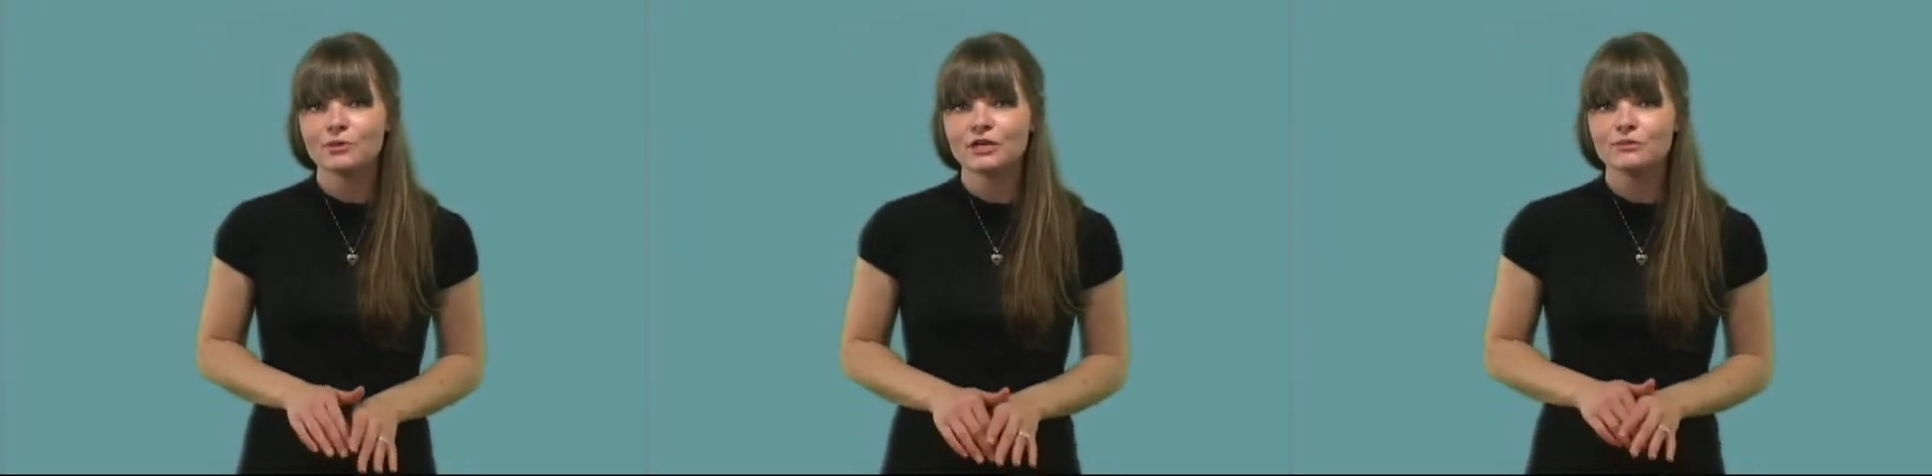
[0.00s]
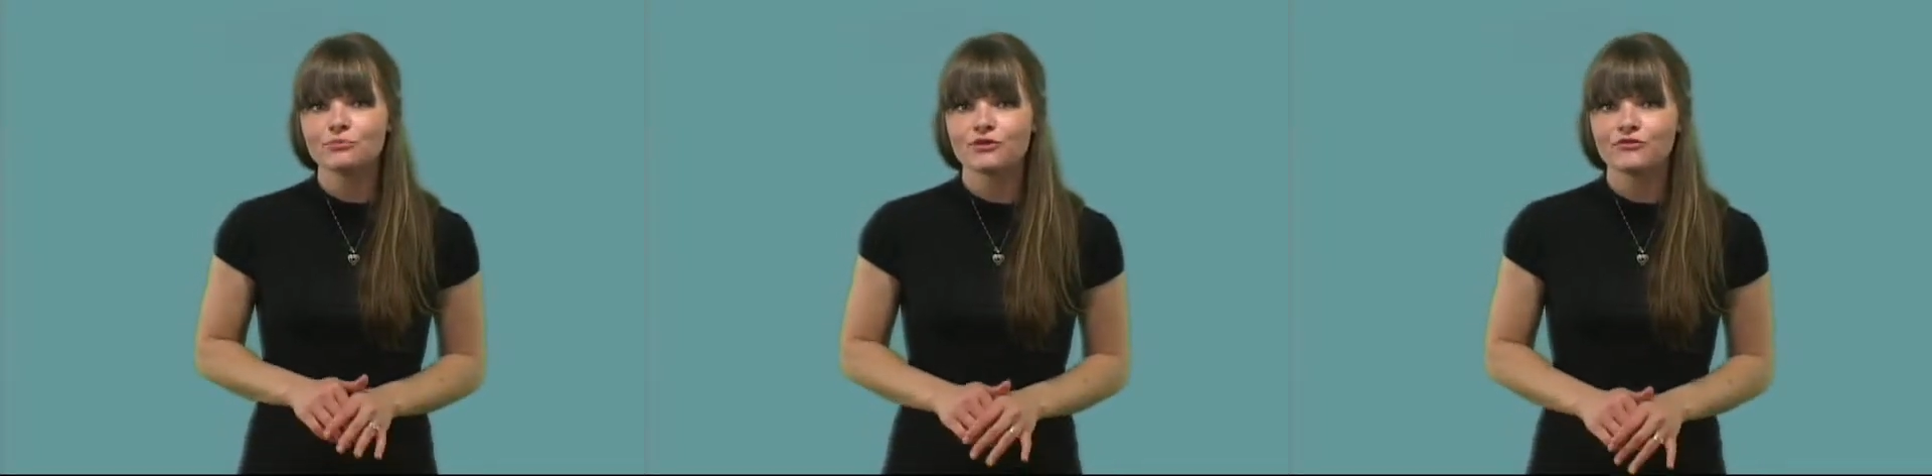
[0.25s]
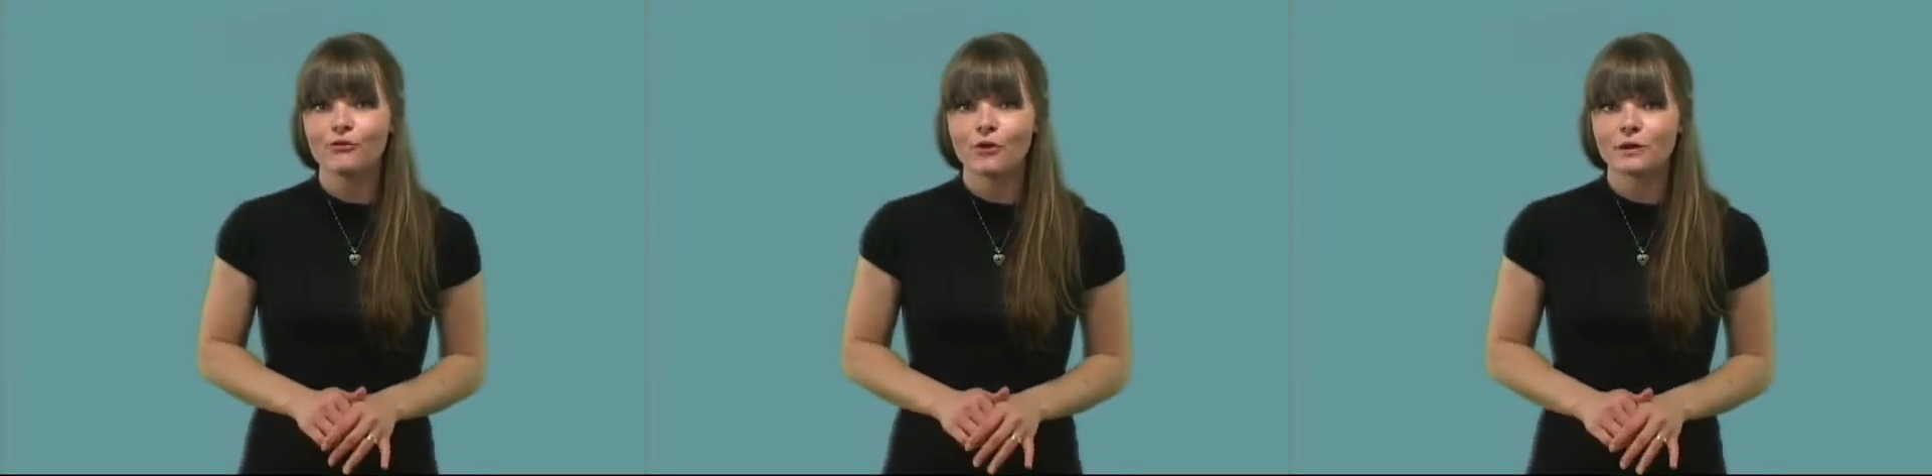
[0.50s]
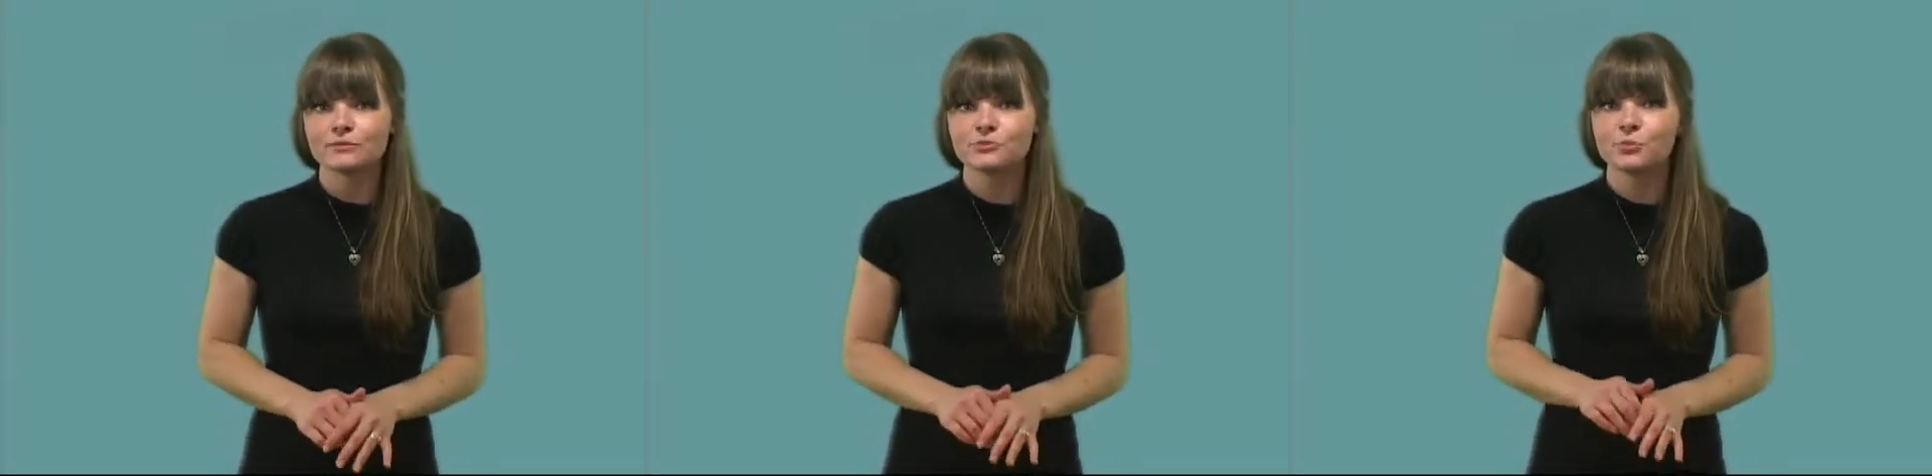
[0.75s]
being
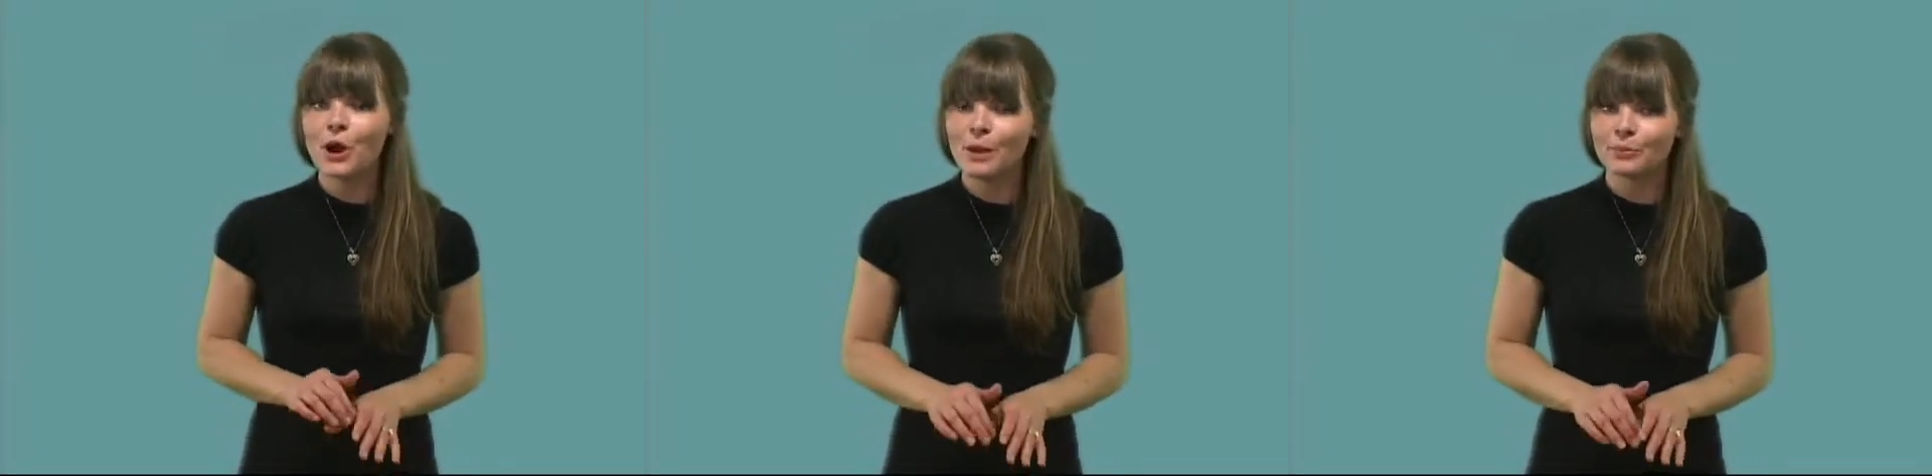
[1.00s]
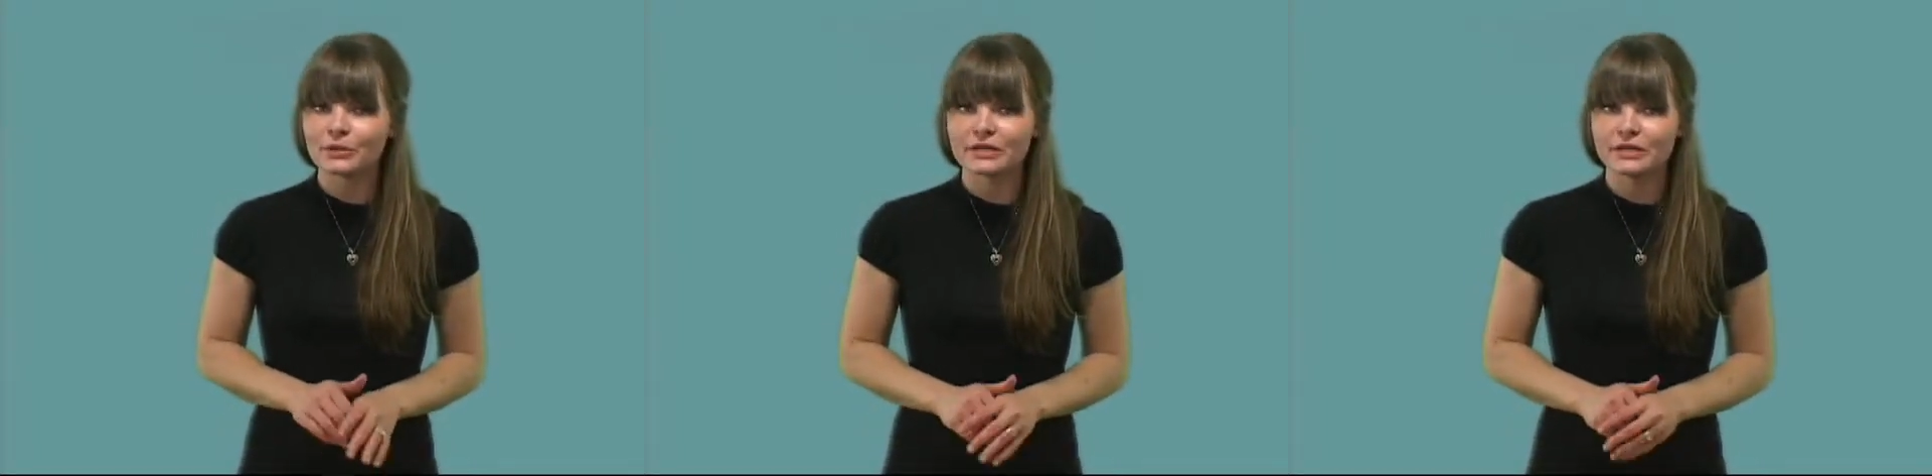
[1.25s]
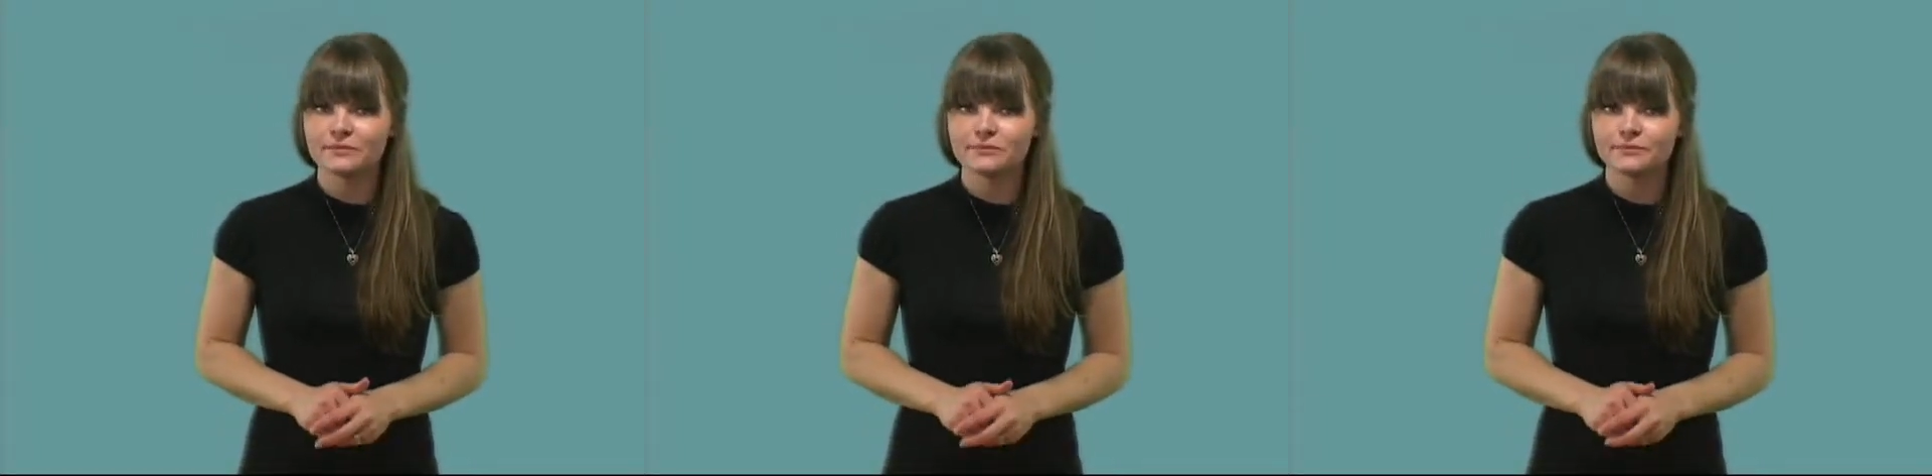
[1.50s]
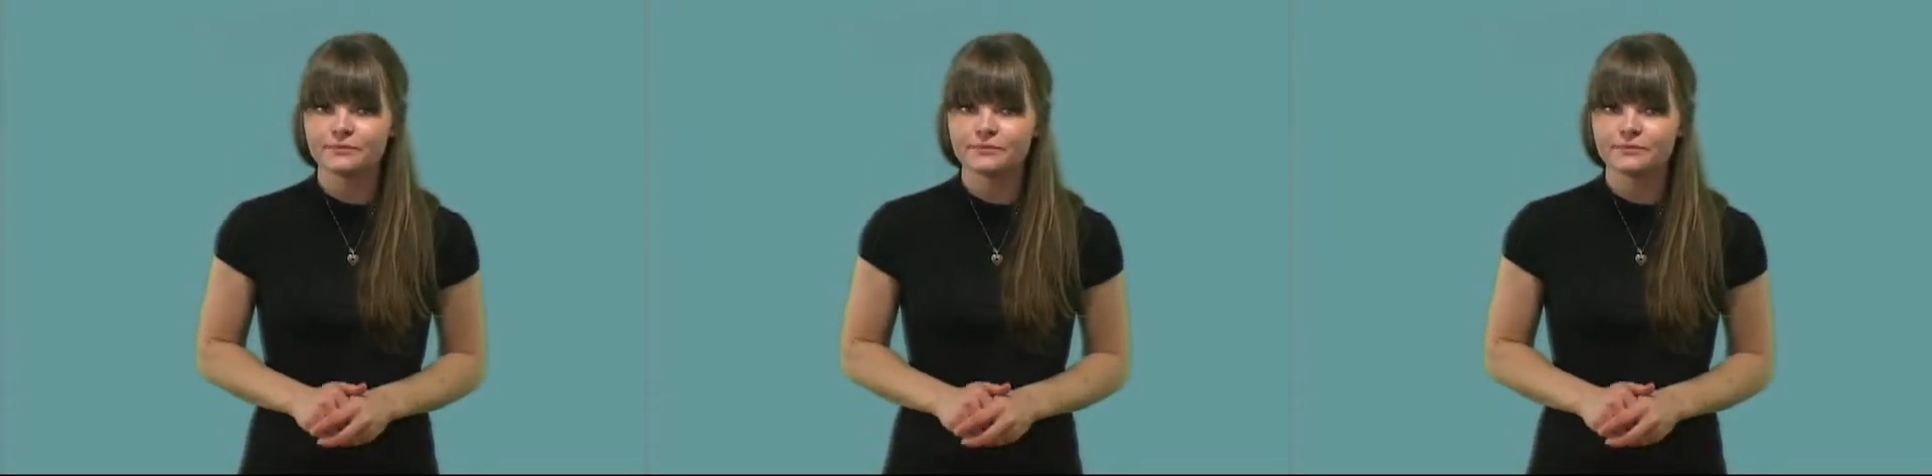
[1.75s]
performed properly.